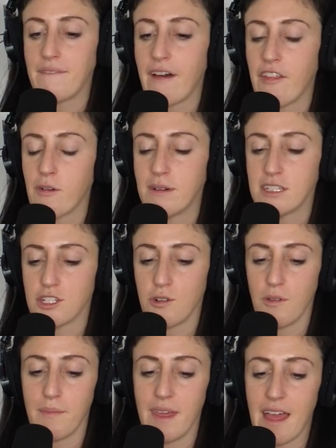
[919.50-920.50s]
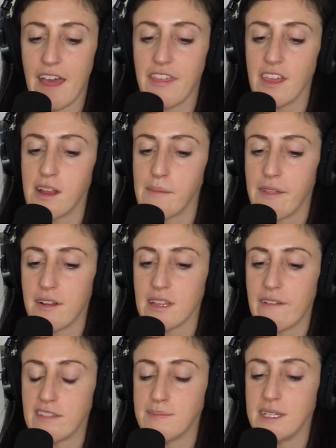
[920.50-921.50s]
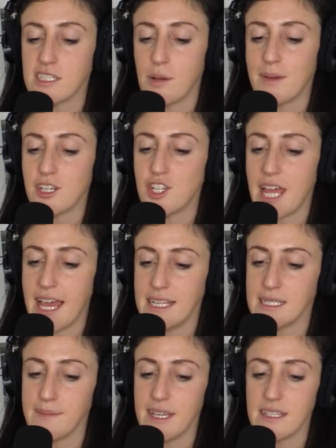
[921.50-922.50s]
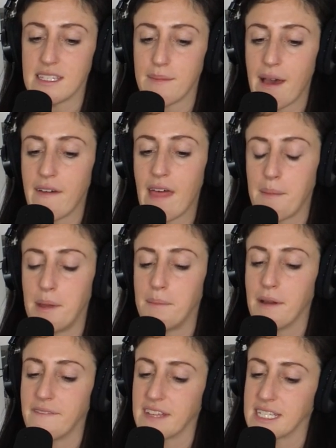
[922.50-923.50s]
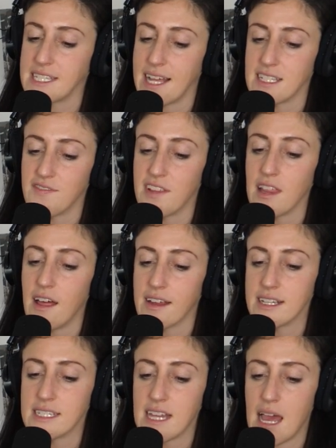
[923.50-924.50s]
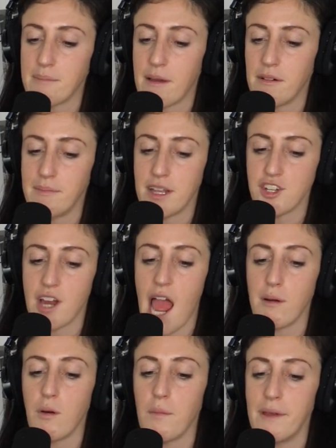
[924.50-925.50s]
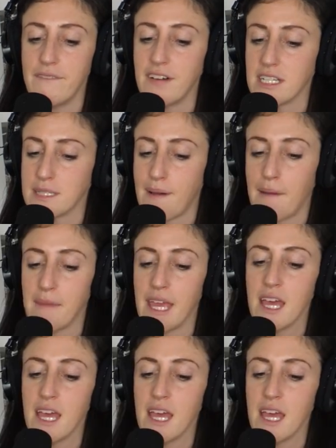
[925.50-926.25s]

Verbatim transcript: my father once told me, I think your mother loves me so much she hates me. Somehow that made perfect sense. For the longest time, I would measure how a woman felt about